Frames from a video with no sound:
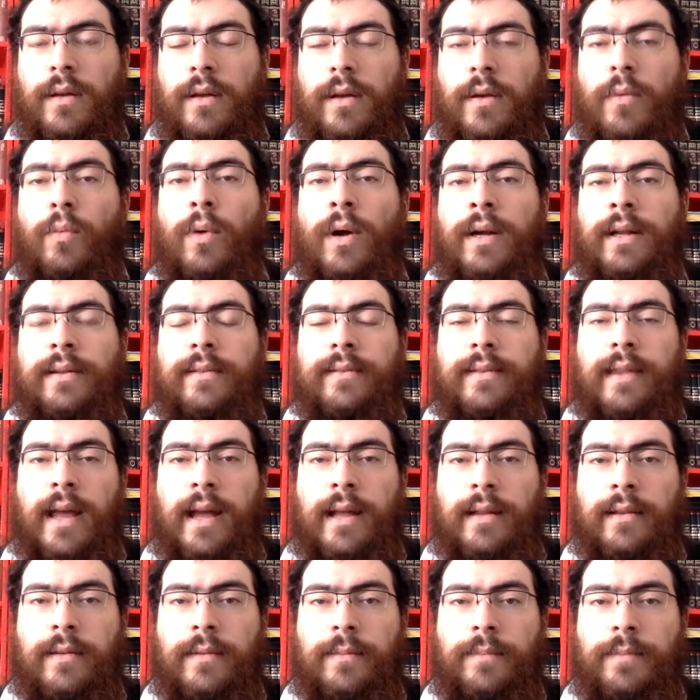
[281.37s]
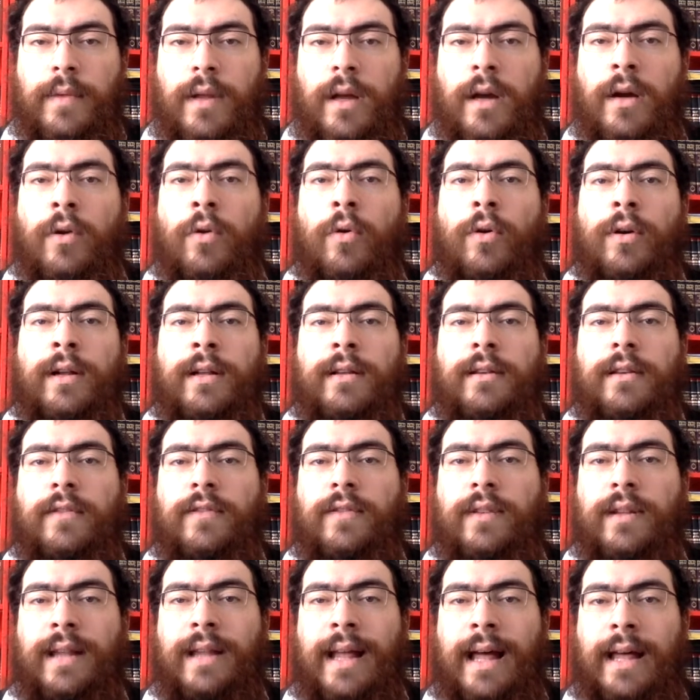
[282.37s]
What is that? According to
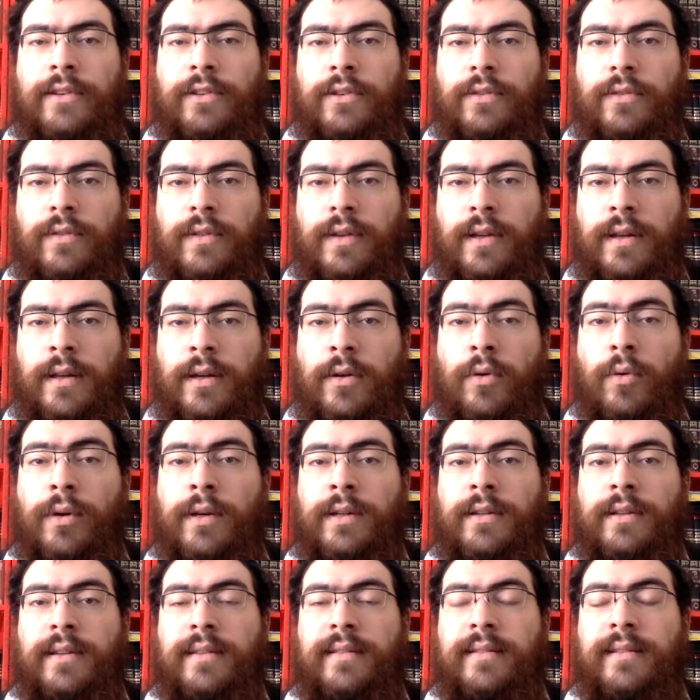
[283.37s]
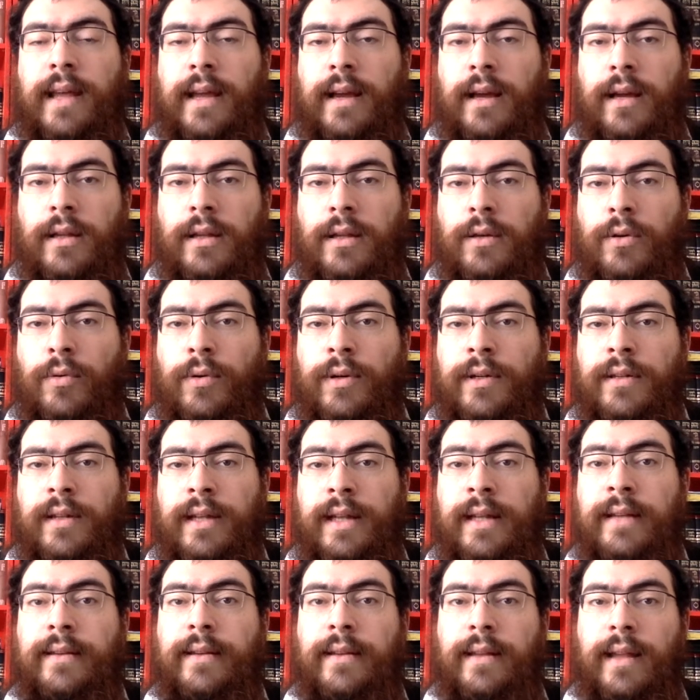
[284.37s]
philosophy, according to seichel, according
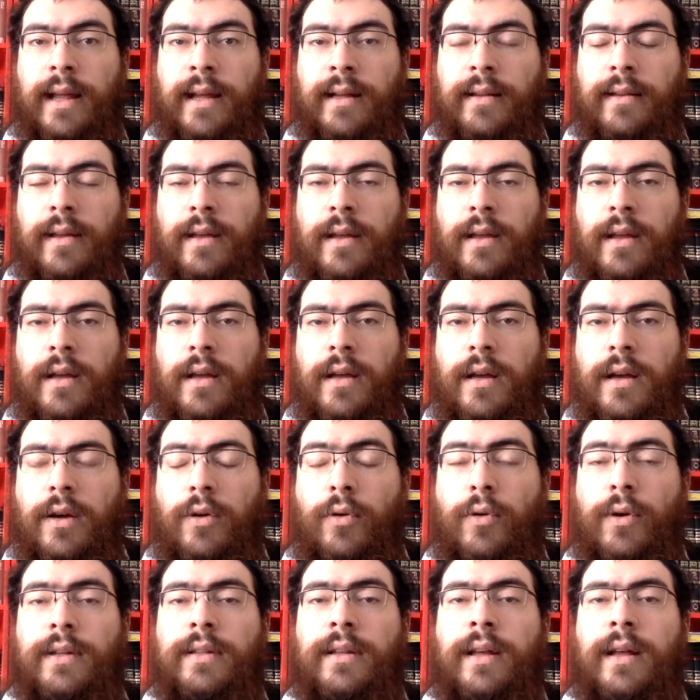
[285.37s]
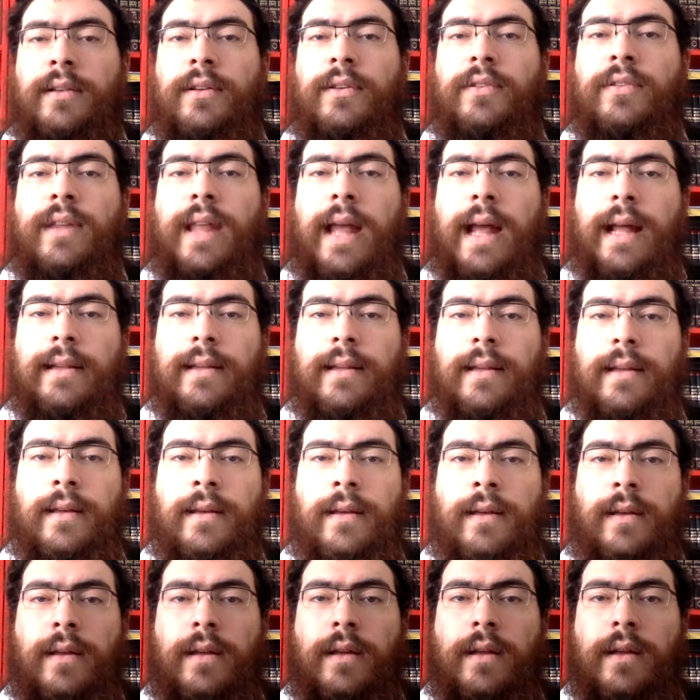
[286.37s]
to intellect, according to understanding,
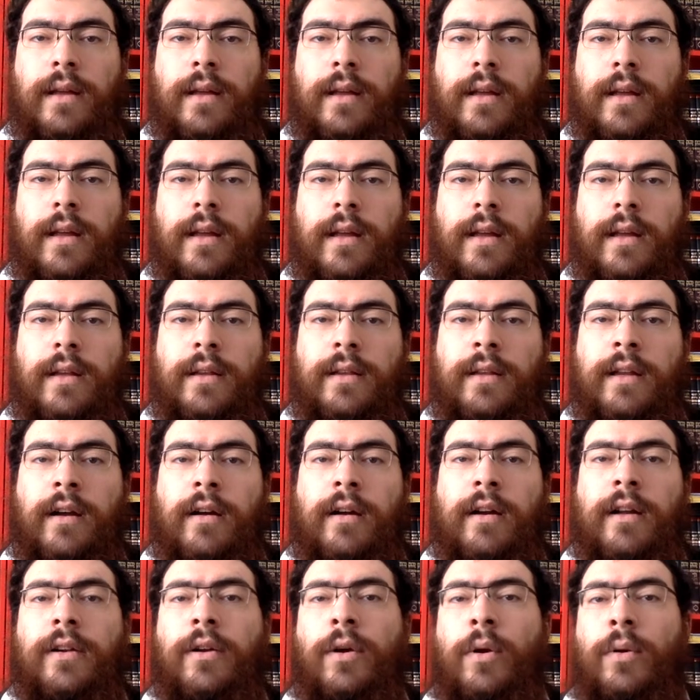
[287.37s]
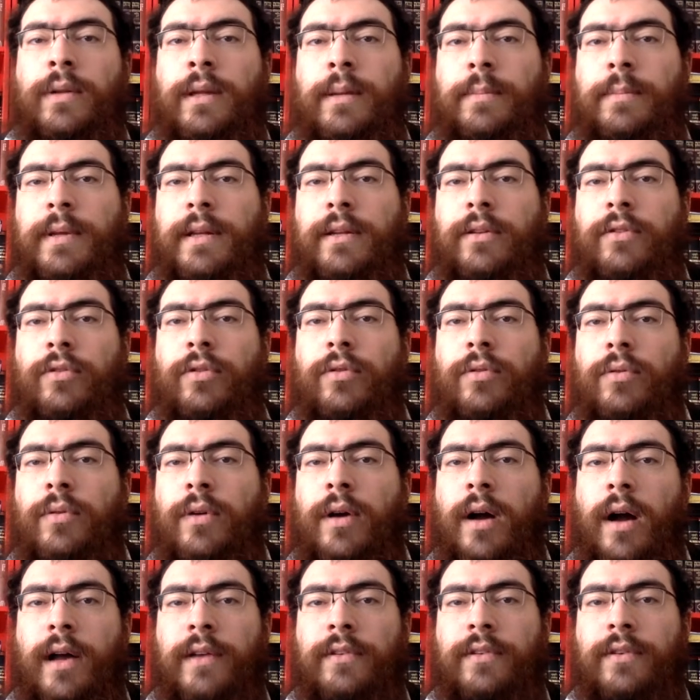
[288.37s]
there can only be two
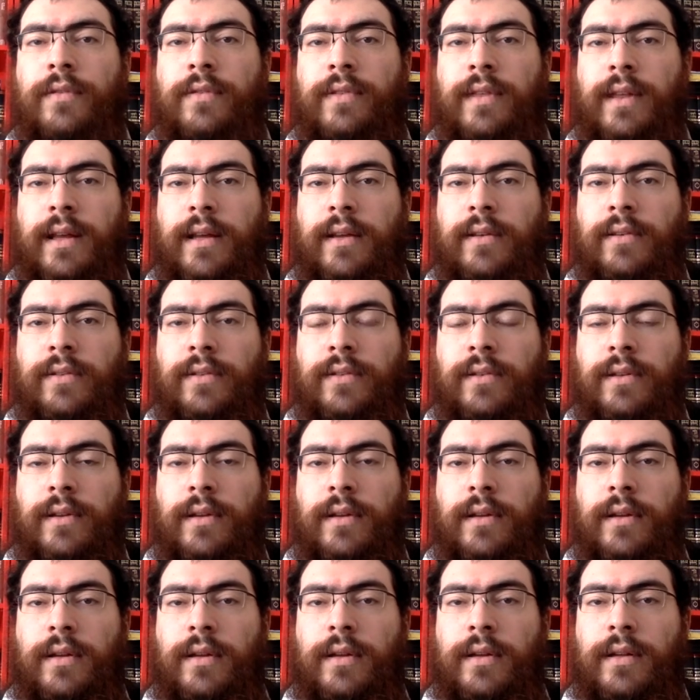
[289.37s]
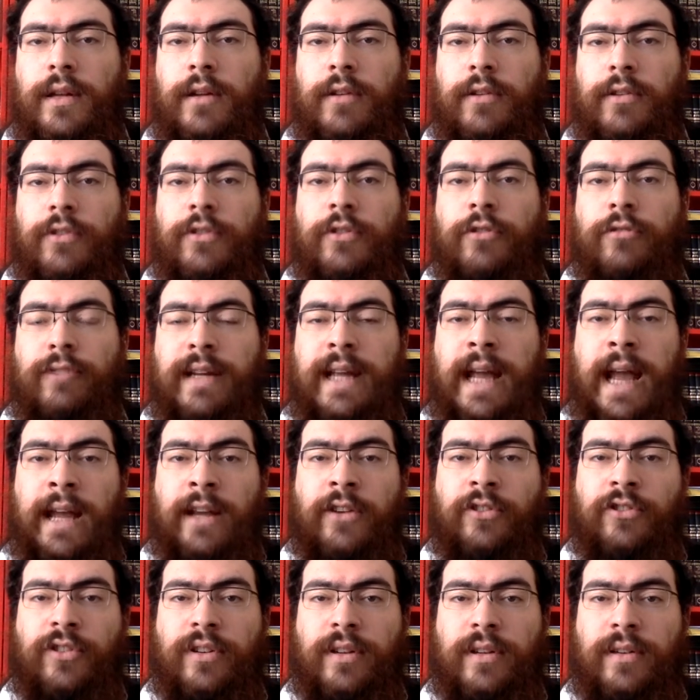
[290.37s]
kinds of things. There's
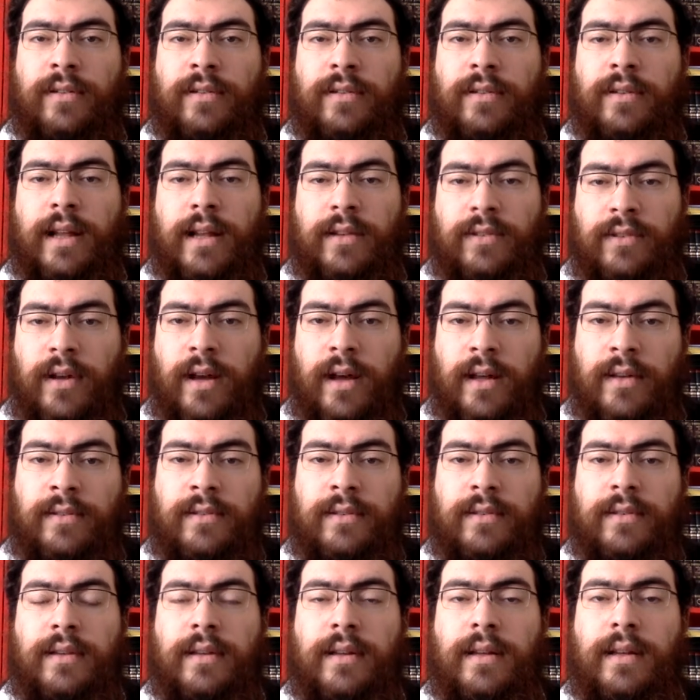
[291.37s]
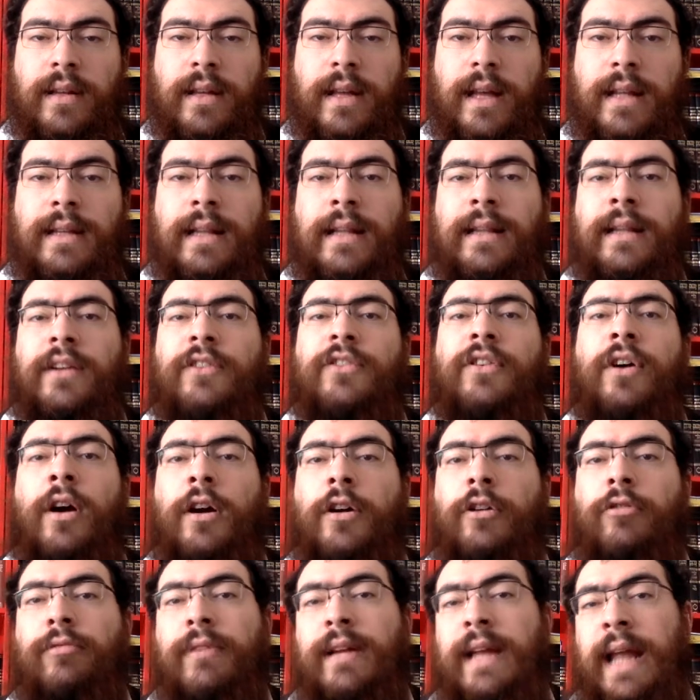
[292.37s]
creations, that's us, and then there's our
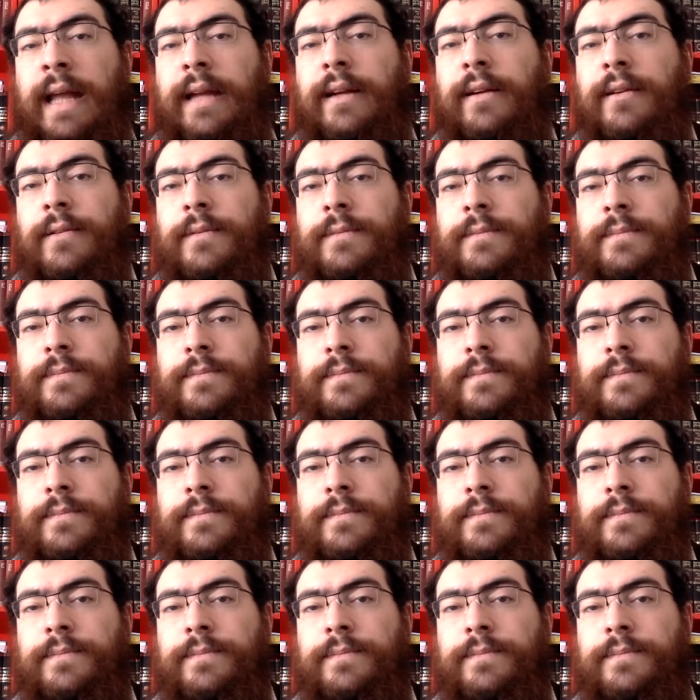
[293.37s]
creator.